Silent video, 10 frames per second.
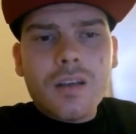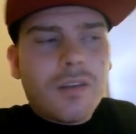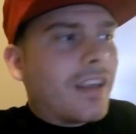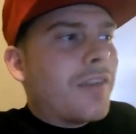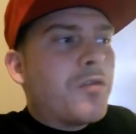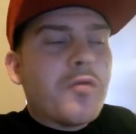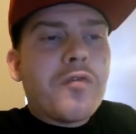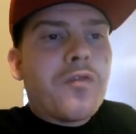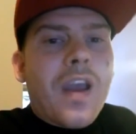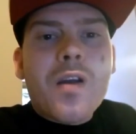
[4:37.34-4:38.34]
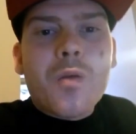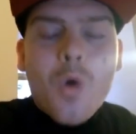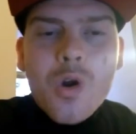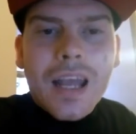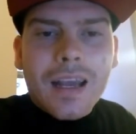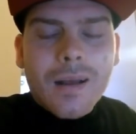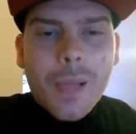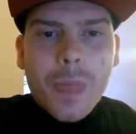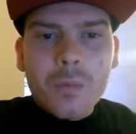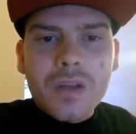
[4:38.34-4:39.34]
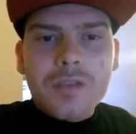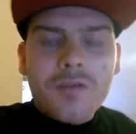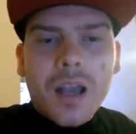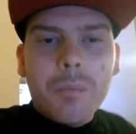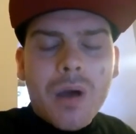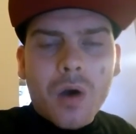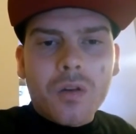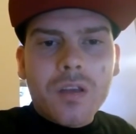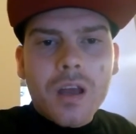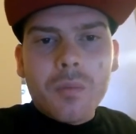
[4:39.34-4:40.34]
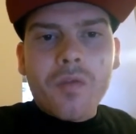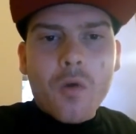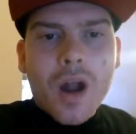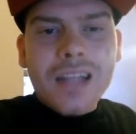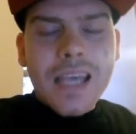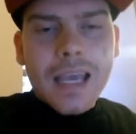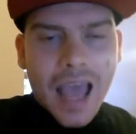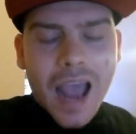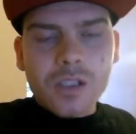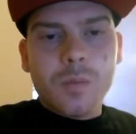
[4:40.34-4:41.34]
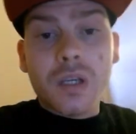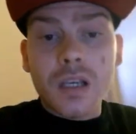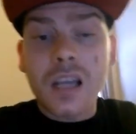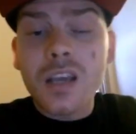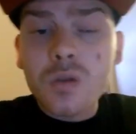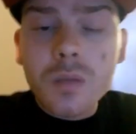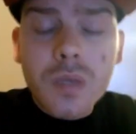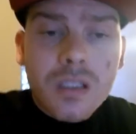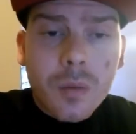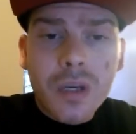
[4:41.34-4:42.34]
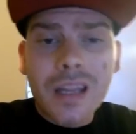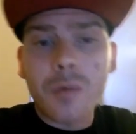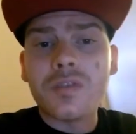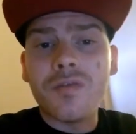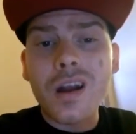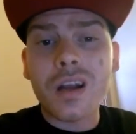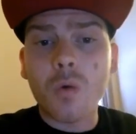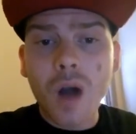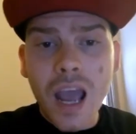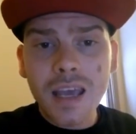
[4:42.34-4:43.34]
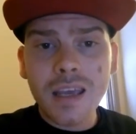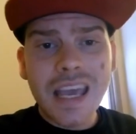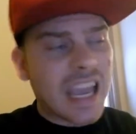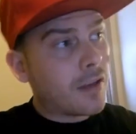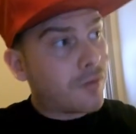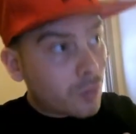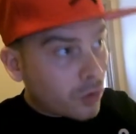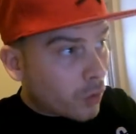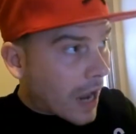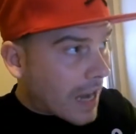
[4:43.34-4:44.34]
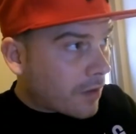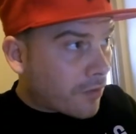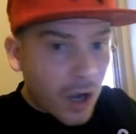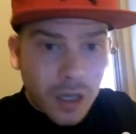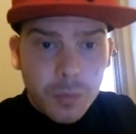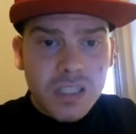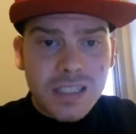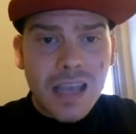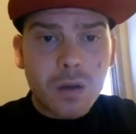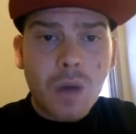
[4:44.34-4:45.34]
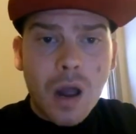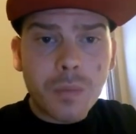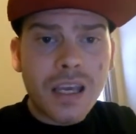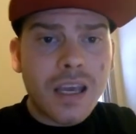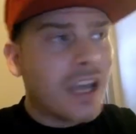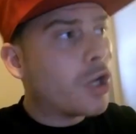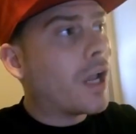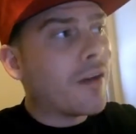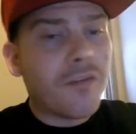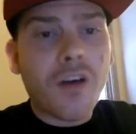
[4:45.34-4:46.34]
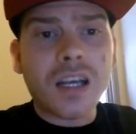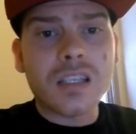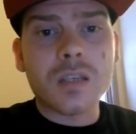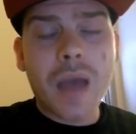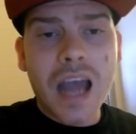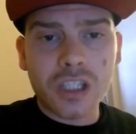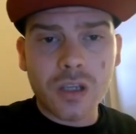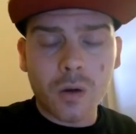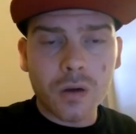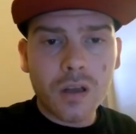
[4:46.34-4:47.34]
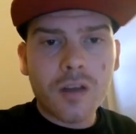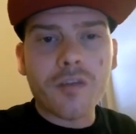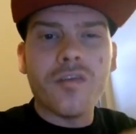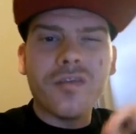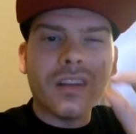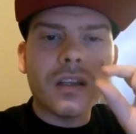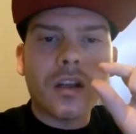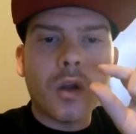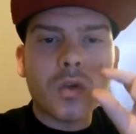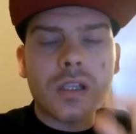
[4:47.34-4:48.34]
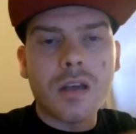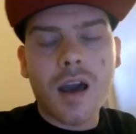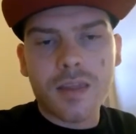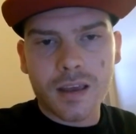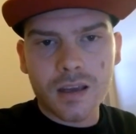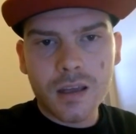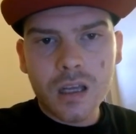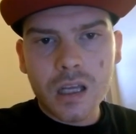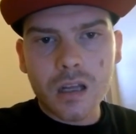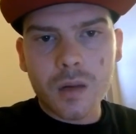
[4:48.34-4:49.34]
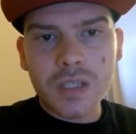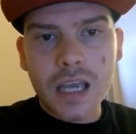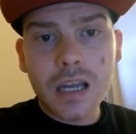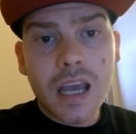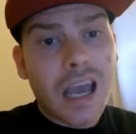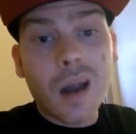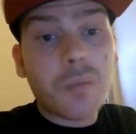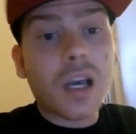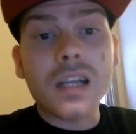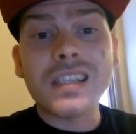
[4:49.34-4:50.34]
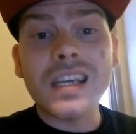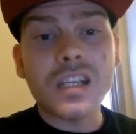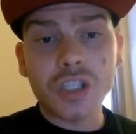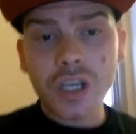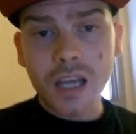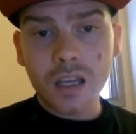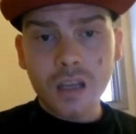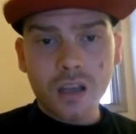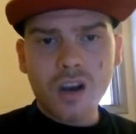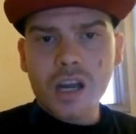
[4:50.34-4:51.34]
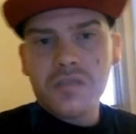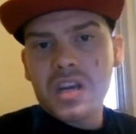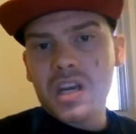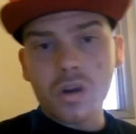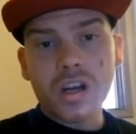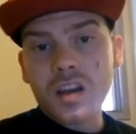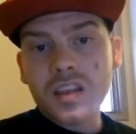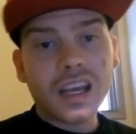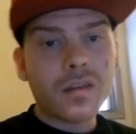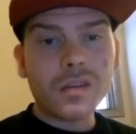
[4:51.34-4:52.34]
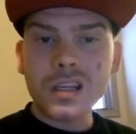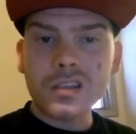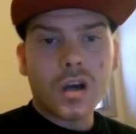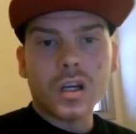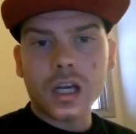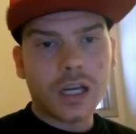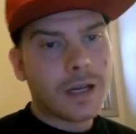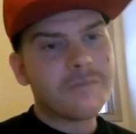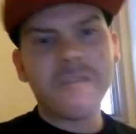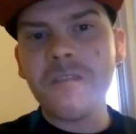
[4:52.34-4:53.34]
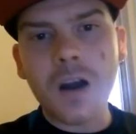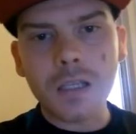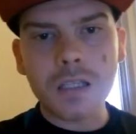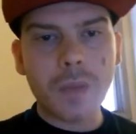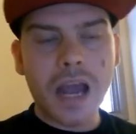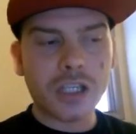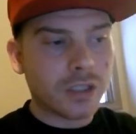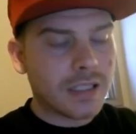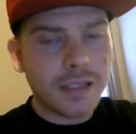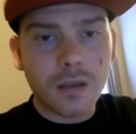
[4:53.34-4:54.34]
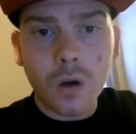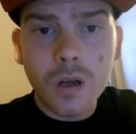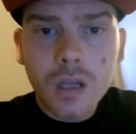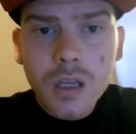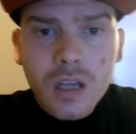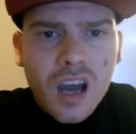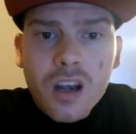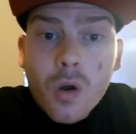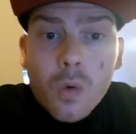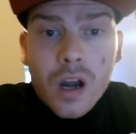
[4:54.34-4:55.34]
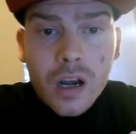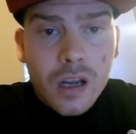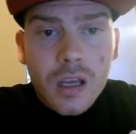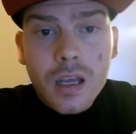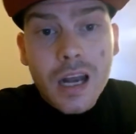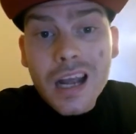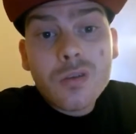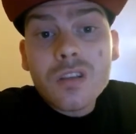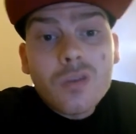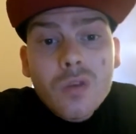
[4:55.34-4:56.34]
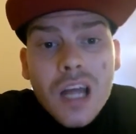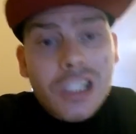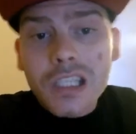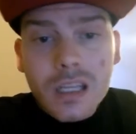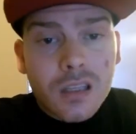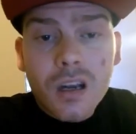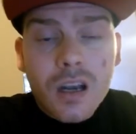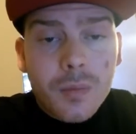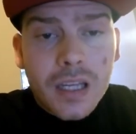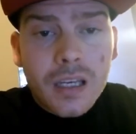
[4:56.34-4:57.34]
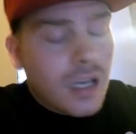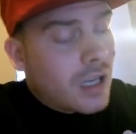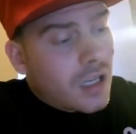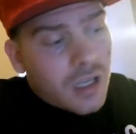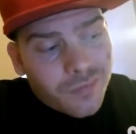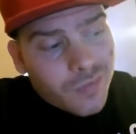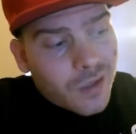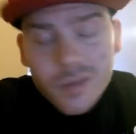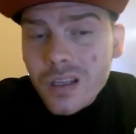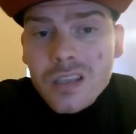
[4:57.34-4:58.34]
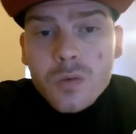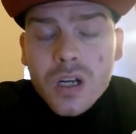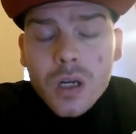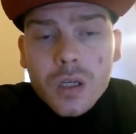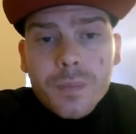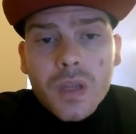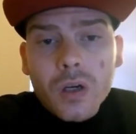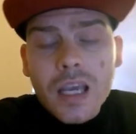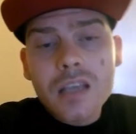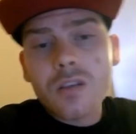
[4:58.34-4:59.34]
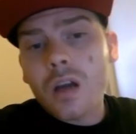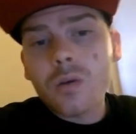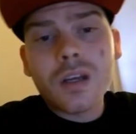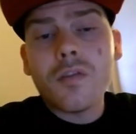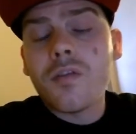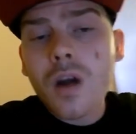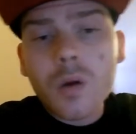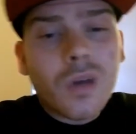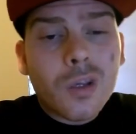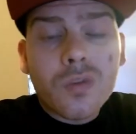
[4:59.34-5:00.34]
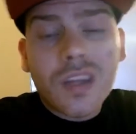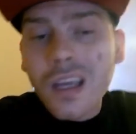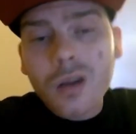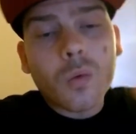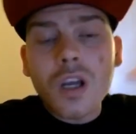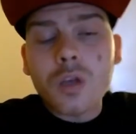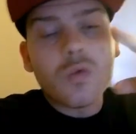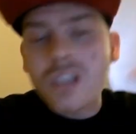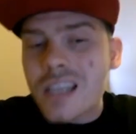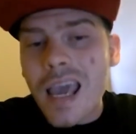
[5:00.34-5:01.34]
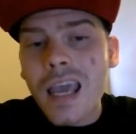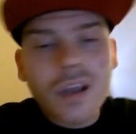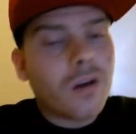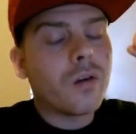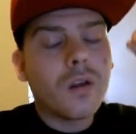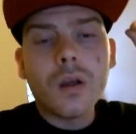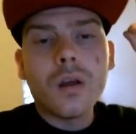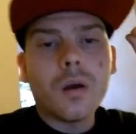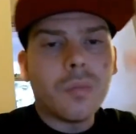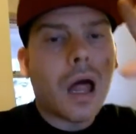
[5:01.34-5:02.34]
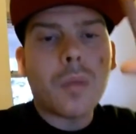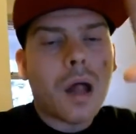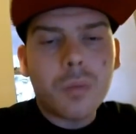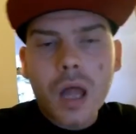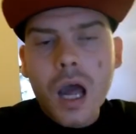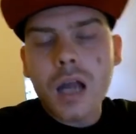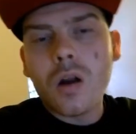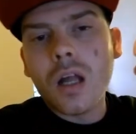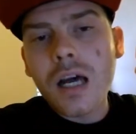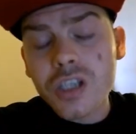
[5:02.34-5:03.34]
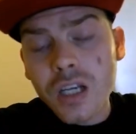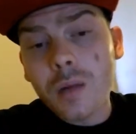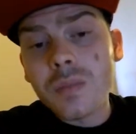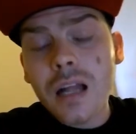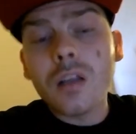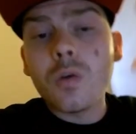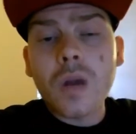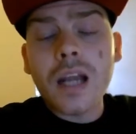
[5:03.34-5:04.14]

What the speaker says: give you fair warning with his fucking mouth before I take action, because I used to be somebody that was very quiet, and if you do any fucking mistake around me, you're getting fucking smashed out for close to nothing. You know what I'm saying? And I'm not gonna say shit. You're not even gonna know. You're gonna think everything's all good and then fucking smash your teeth out of nowhere. And I used to do that shit. You know what I mean? It's real. Okay, so I don't give a fuck what you think or what you say or blah, blah, blah and all that shit. I'm telling you right